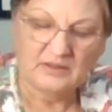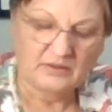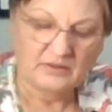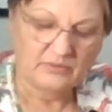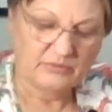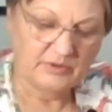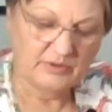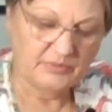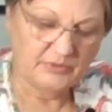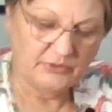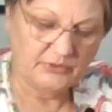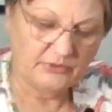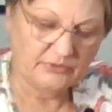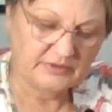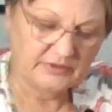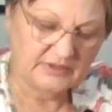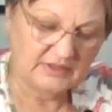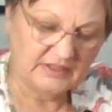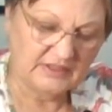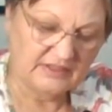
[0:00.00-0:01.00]
We
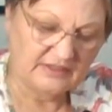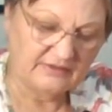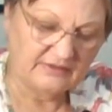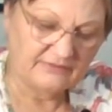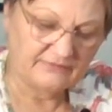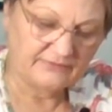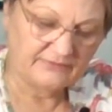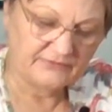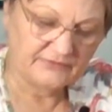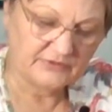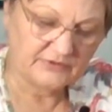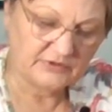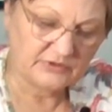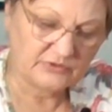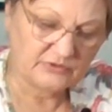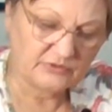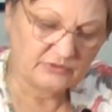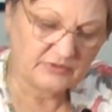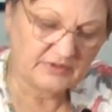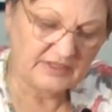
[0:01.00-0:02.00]
both love
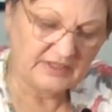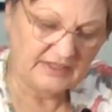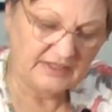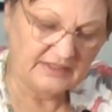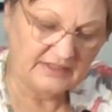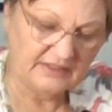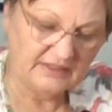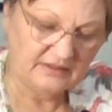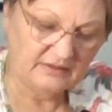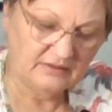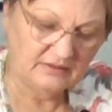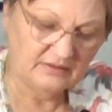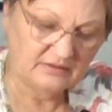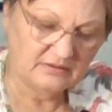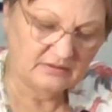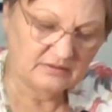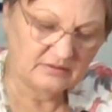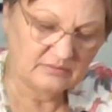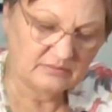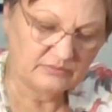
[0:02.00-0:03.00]
creating.
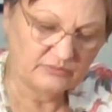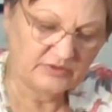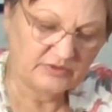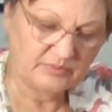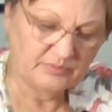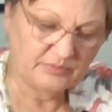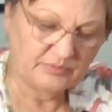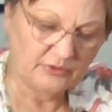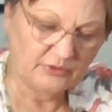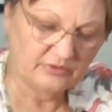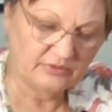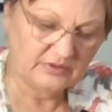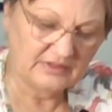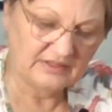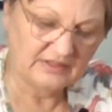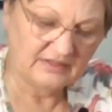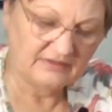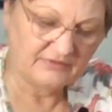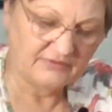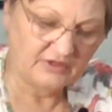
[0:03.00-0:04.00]
We both
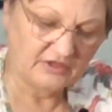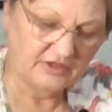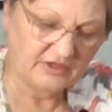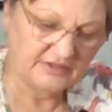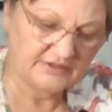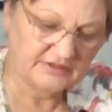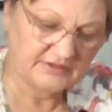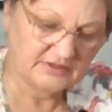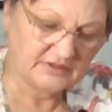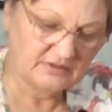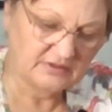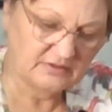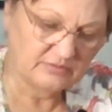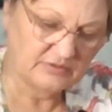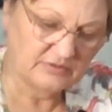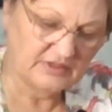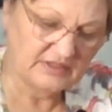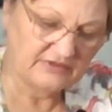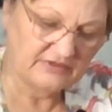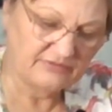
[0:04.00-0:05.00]
love art.
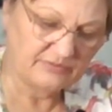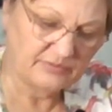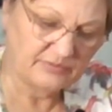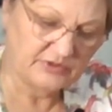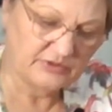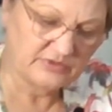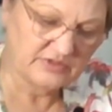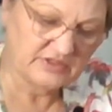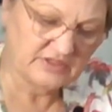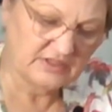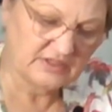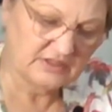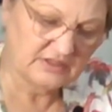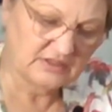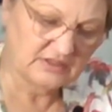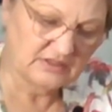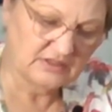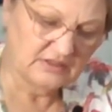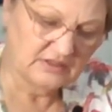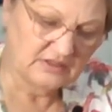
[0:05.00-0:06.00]
We love
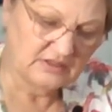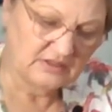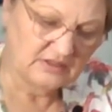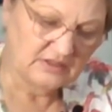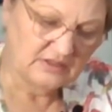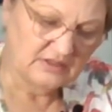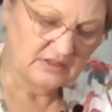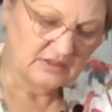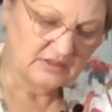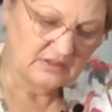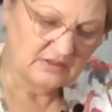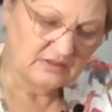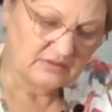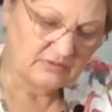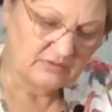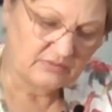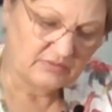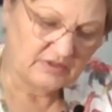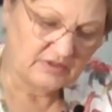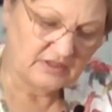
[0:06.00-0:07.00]
music.
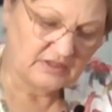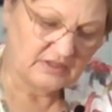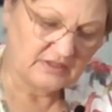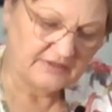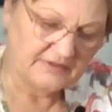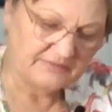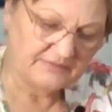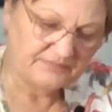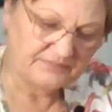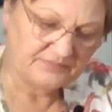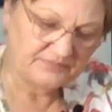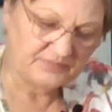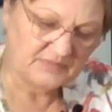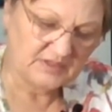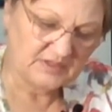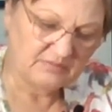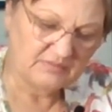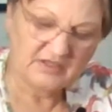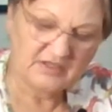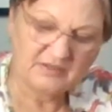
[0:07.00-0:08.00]
We
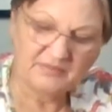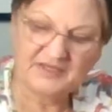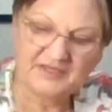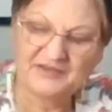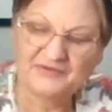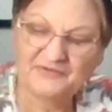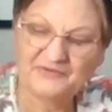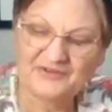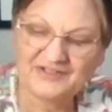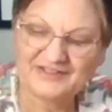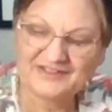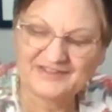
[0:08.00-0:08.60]
maybe one of